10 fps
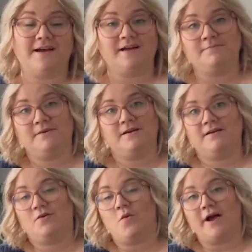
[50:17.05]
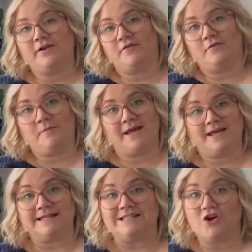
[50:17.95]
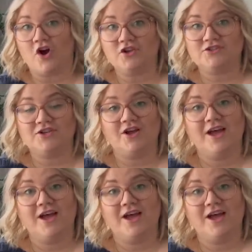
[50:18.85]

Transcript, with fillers: I'm quite often making socks